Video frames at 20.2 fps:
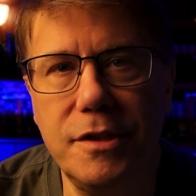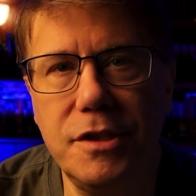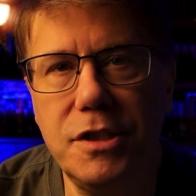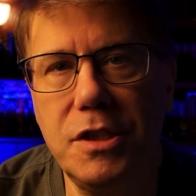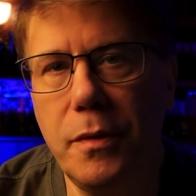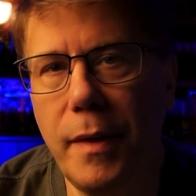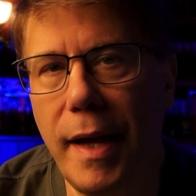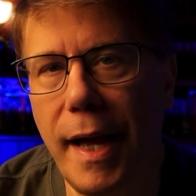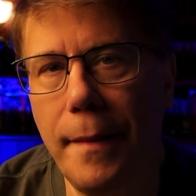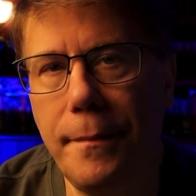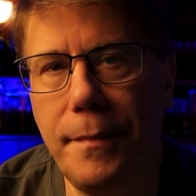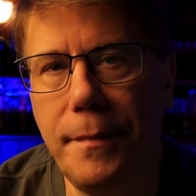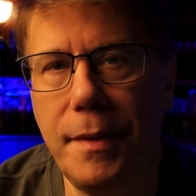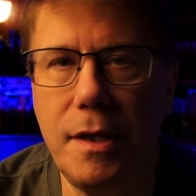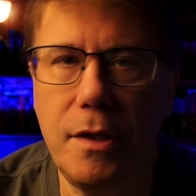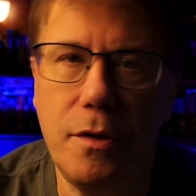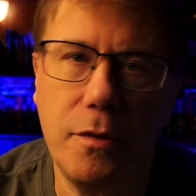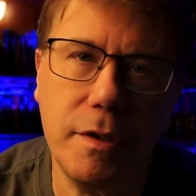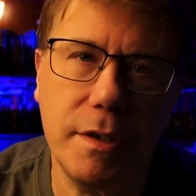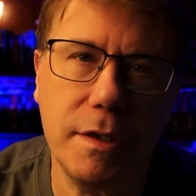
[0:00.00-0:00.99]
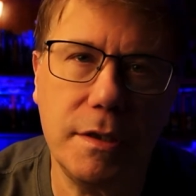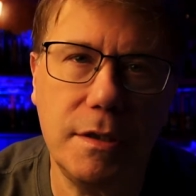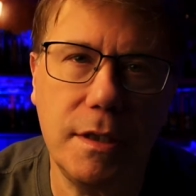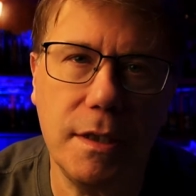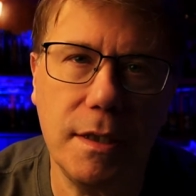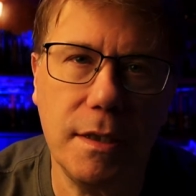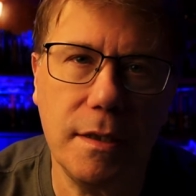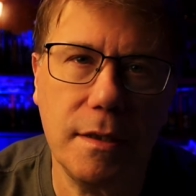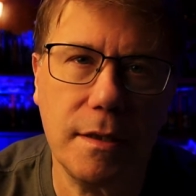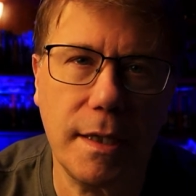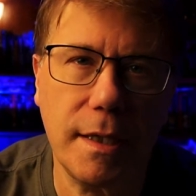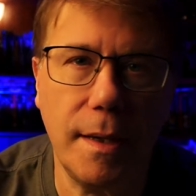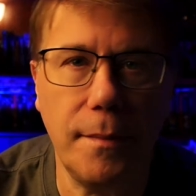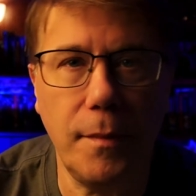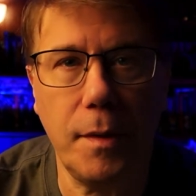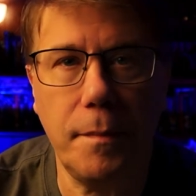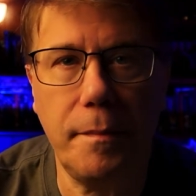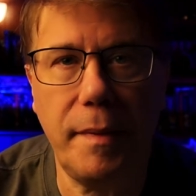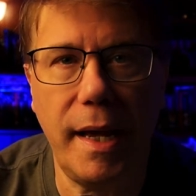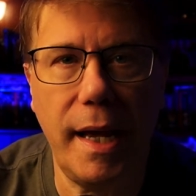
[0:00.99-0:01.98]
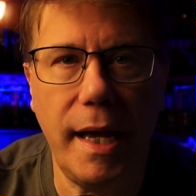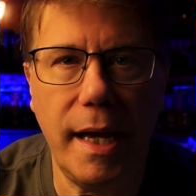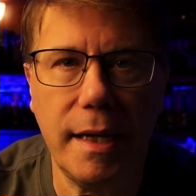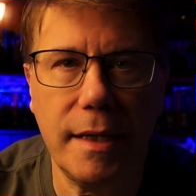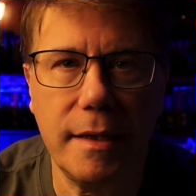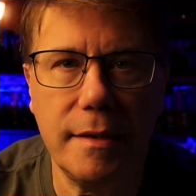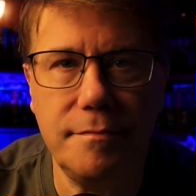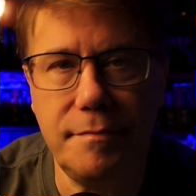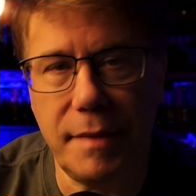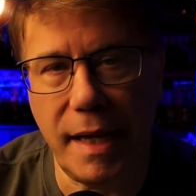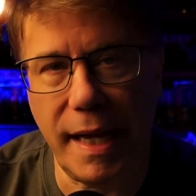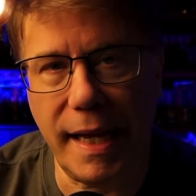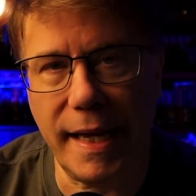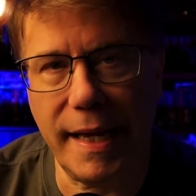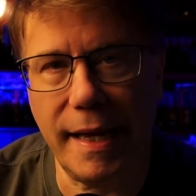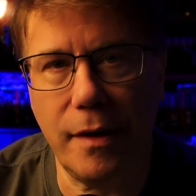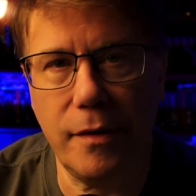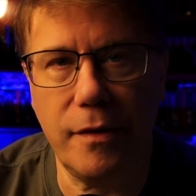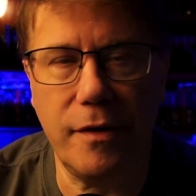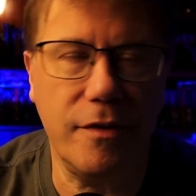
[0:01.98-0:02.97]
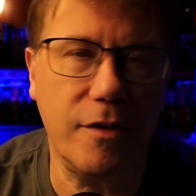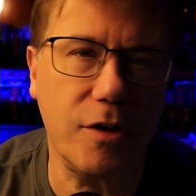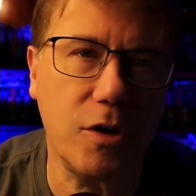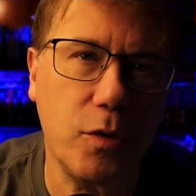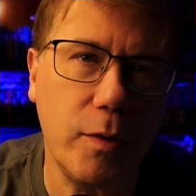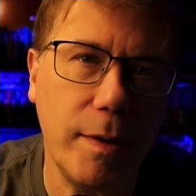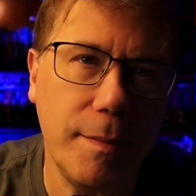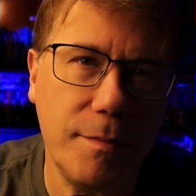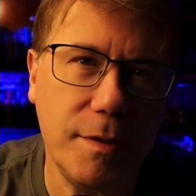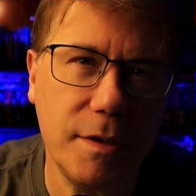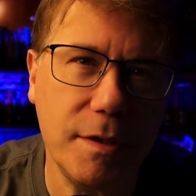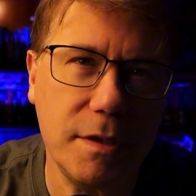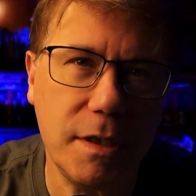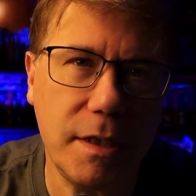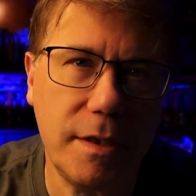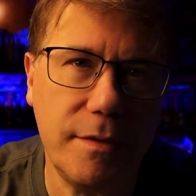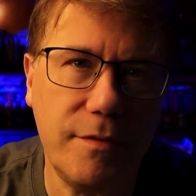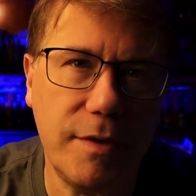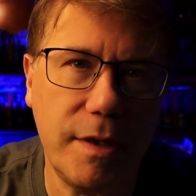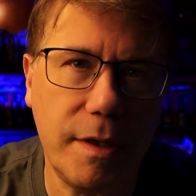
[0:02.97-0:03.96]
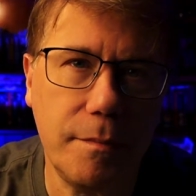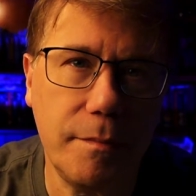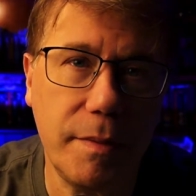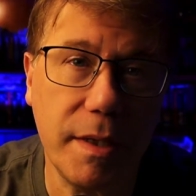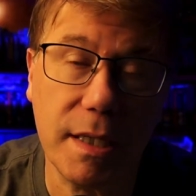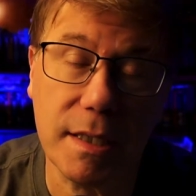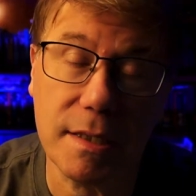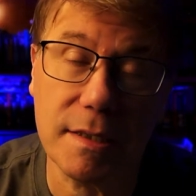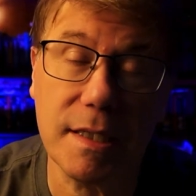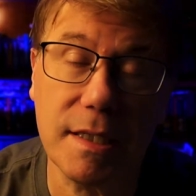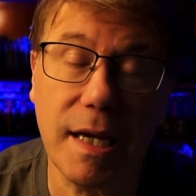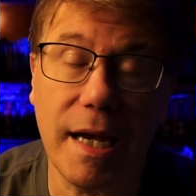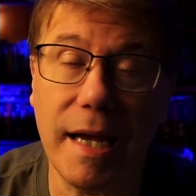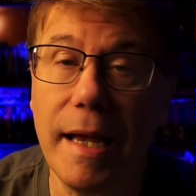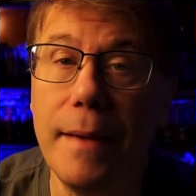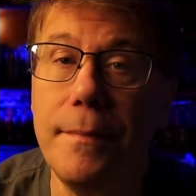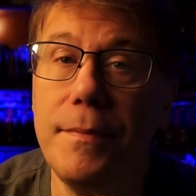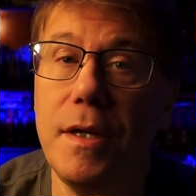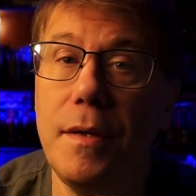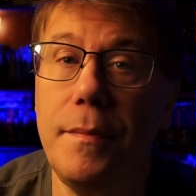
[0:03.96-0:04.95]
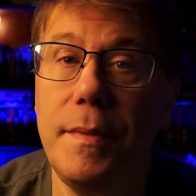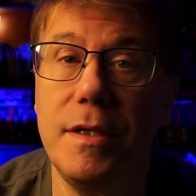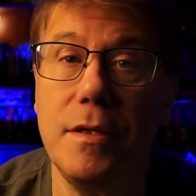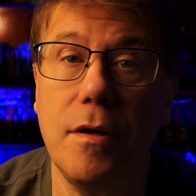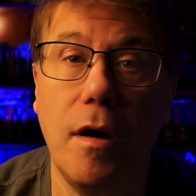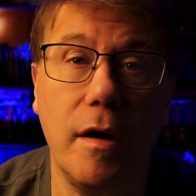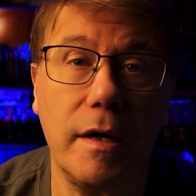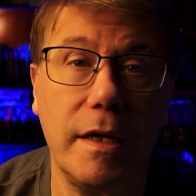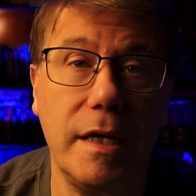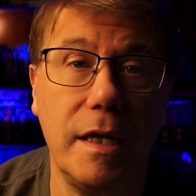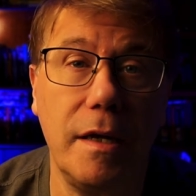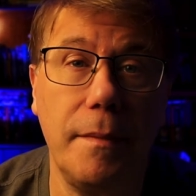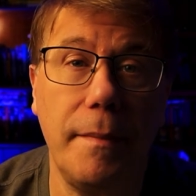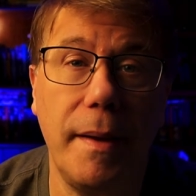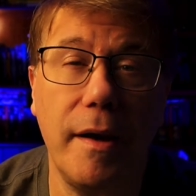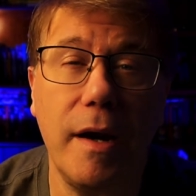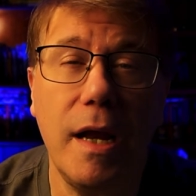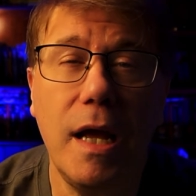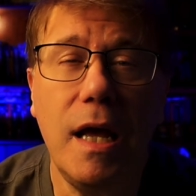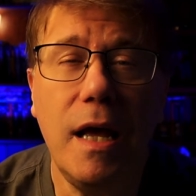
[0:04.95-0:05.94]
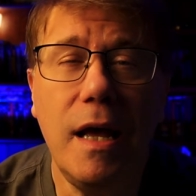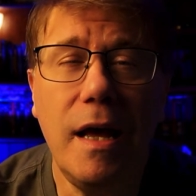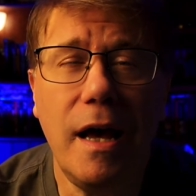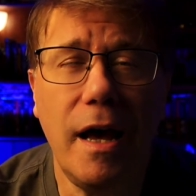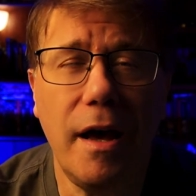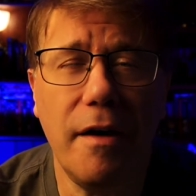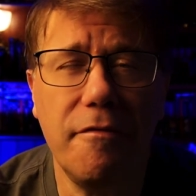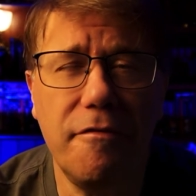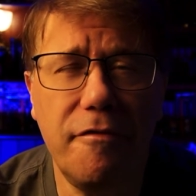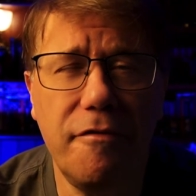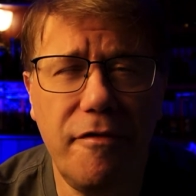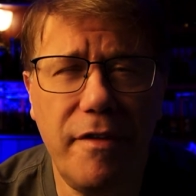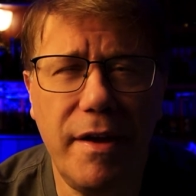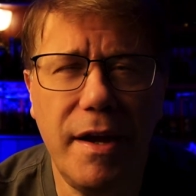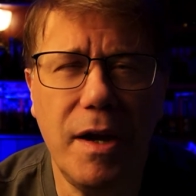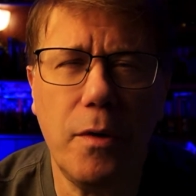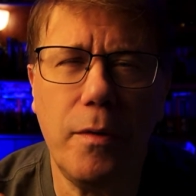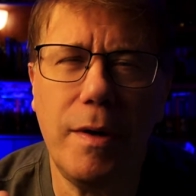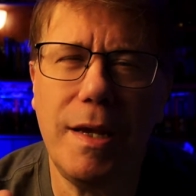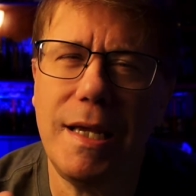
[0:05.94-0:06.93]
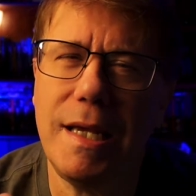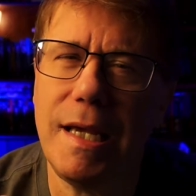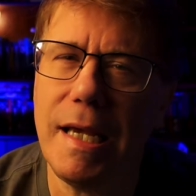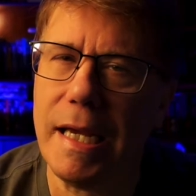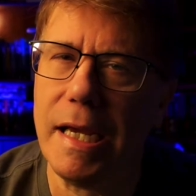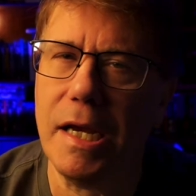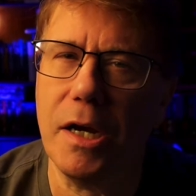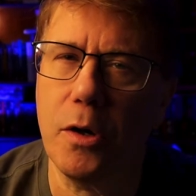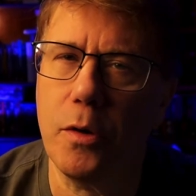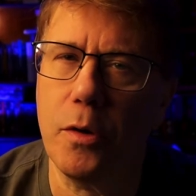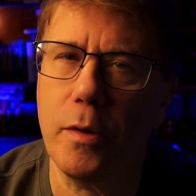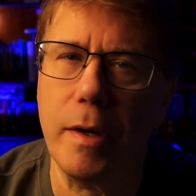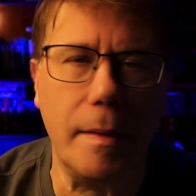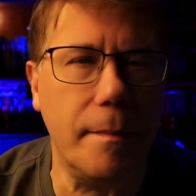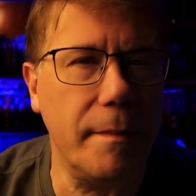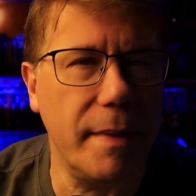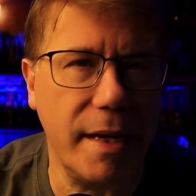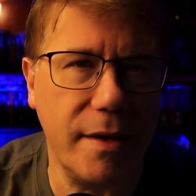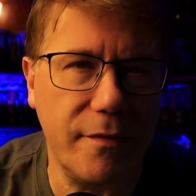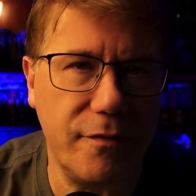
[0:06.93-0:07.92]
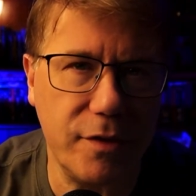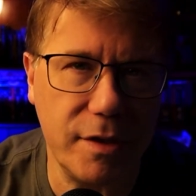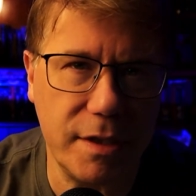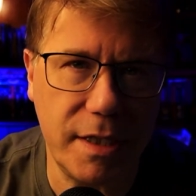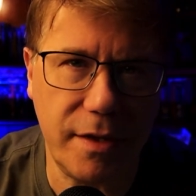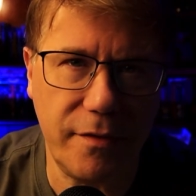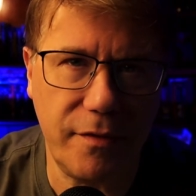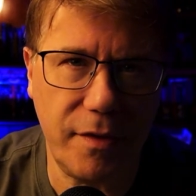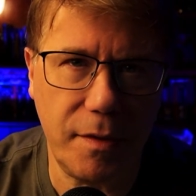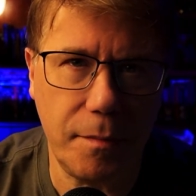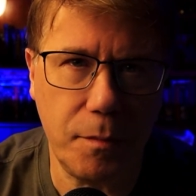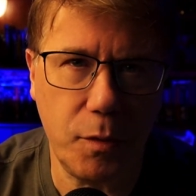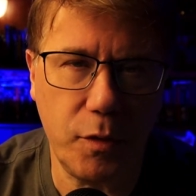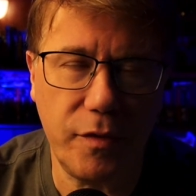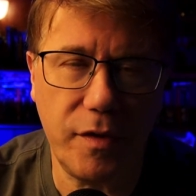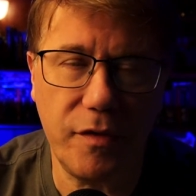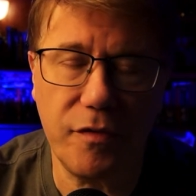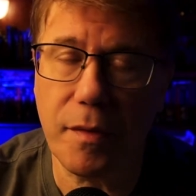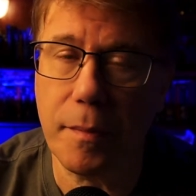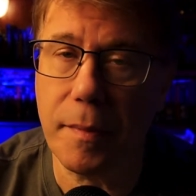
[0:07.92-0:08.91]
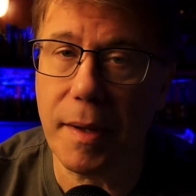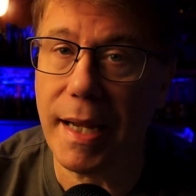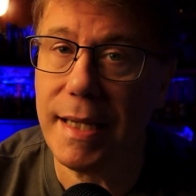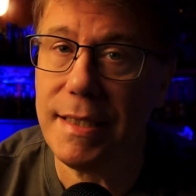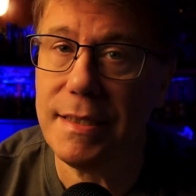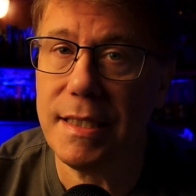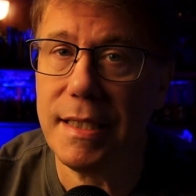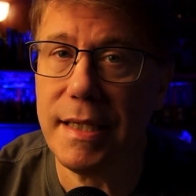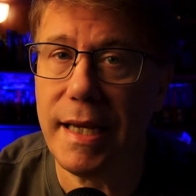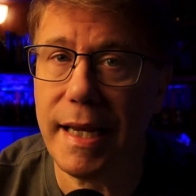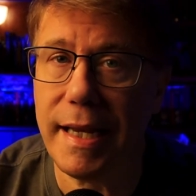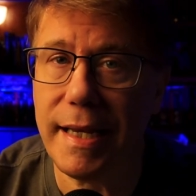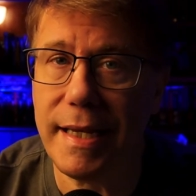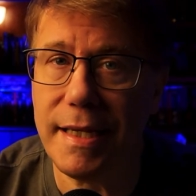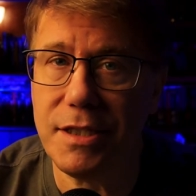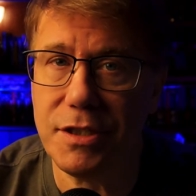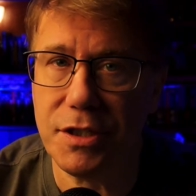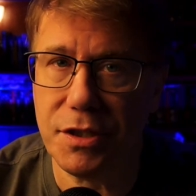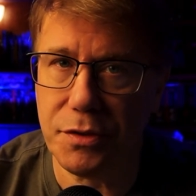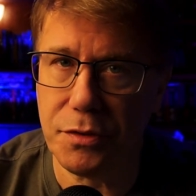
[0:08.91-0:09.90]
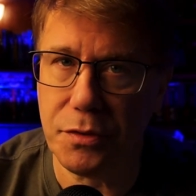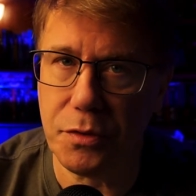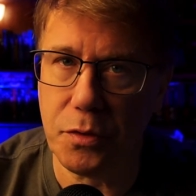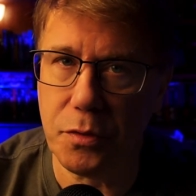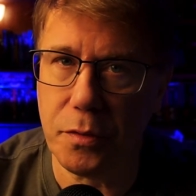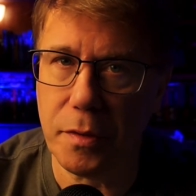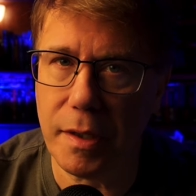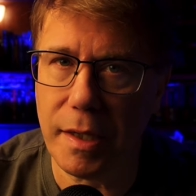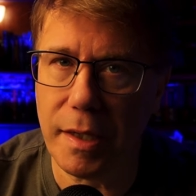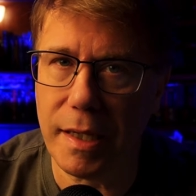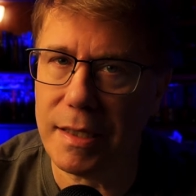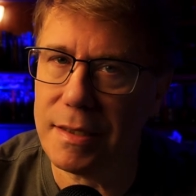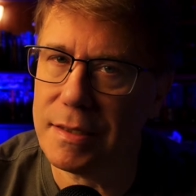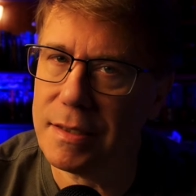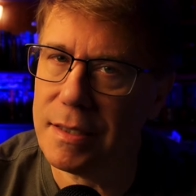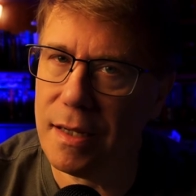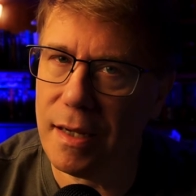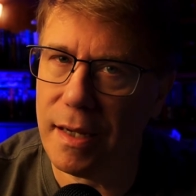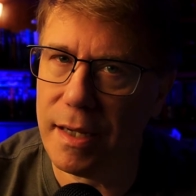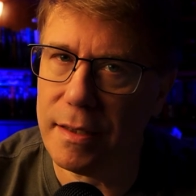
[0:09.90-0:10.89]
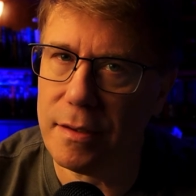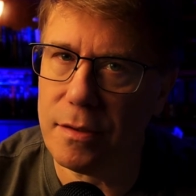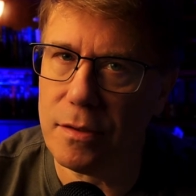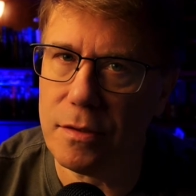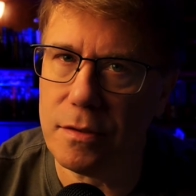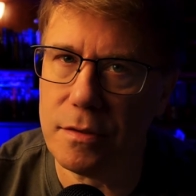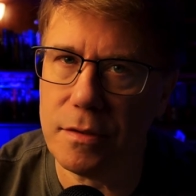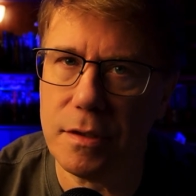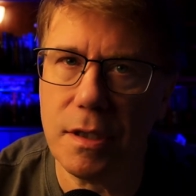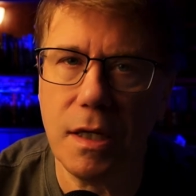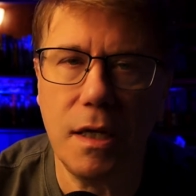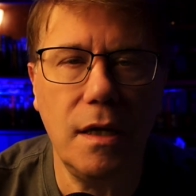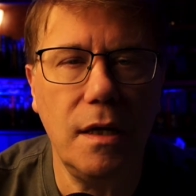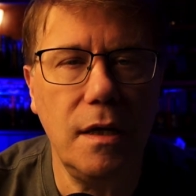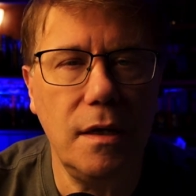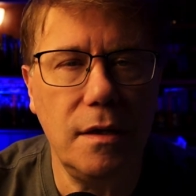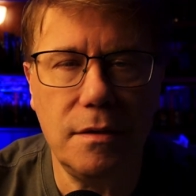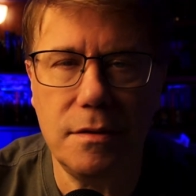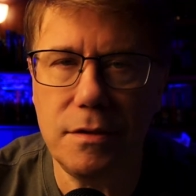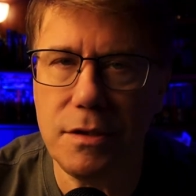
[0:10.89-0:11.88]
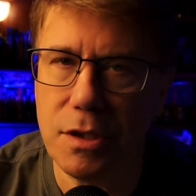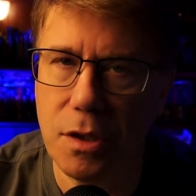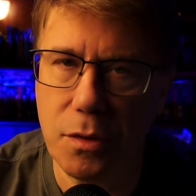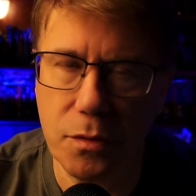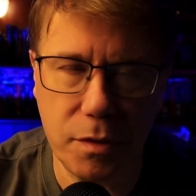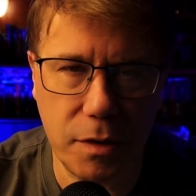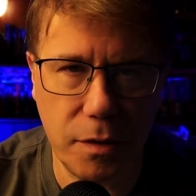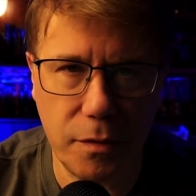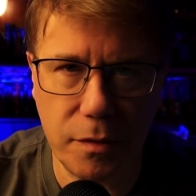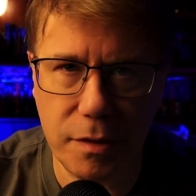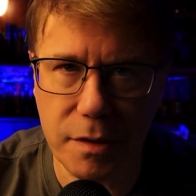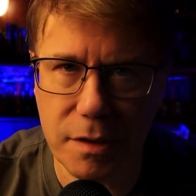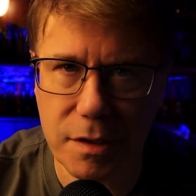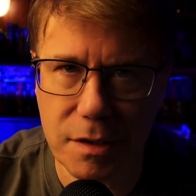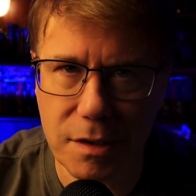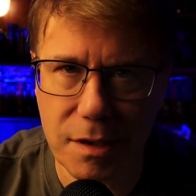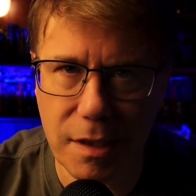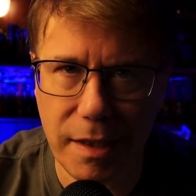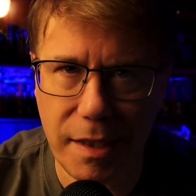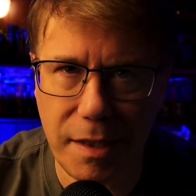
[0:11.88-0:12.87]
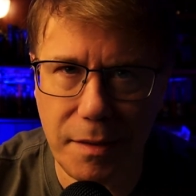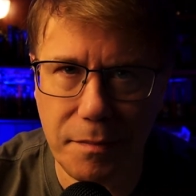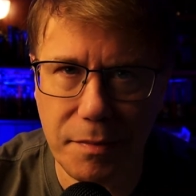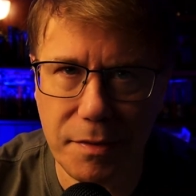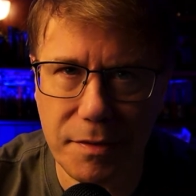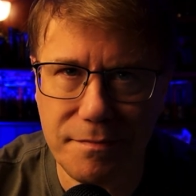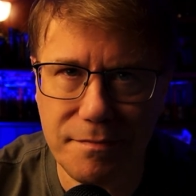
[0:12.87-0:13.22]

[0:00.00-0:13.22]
So happy you could come on back, hang out in the crypt this evening, because I am going to be talking about a very eerie made for TV movie from 1982 entitled Don't Go to Sleep.